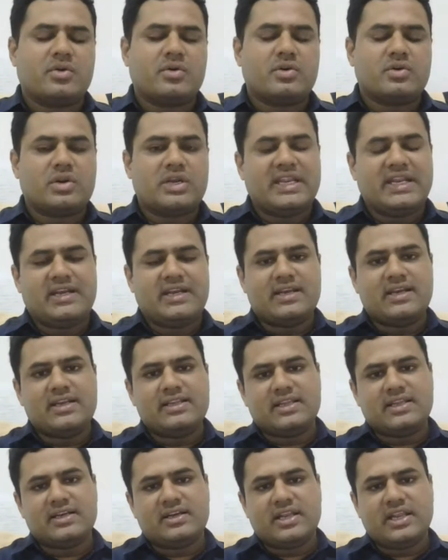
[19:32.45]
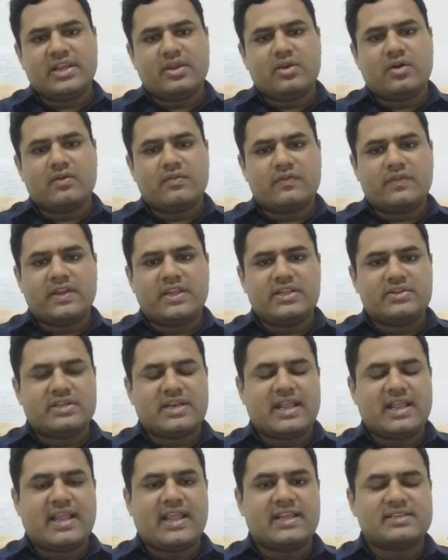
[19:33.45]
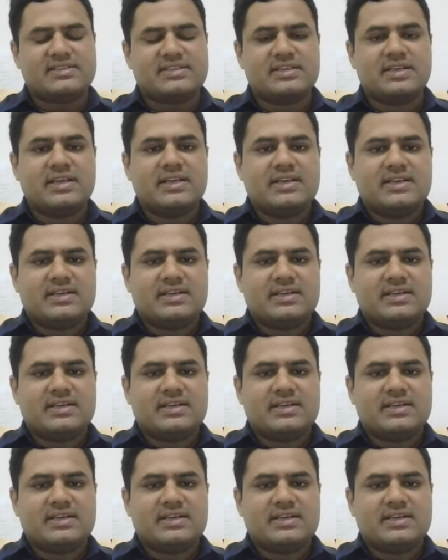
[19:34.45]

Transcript: don't eat anything, tea, coffee, snacks.